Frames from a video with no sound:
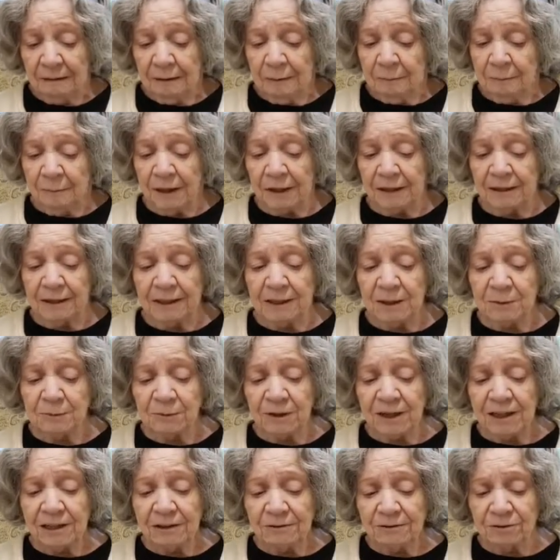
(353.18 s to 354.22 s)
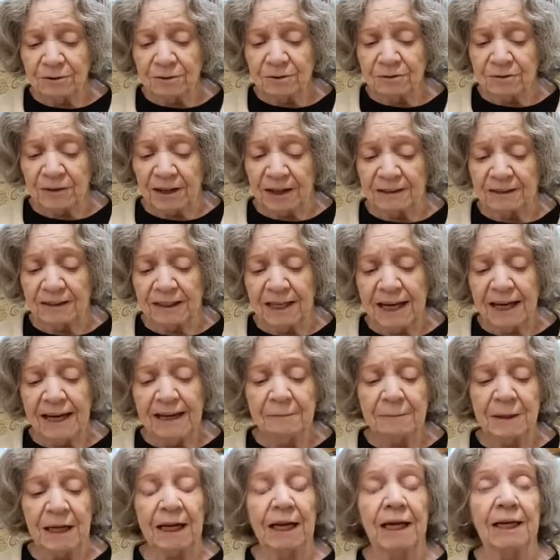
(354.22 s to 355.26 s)
Peggy's breakthrough finally came
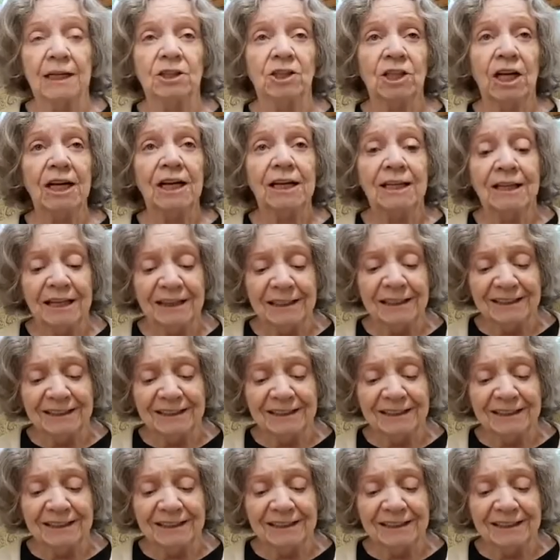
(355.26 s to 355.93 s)
at age 80.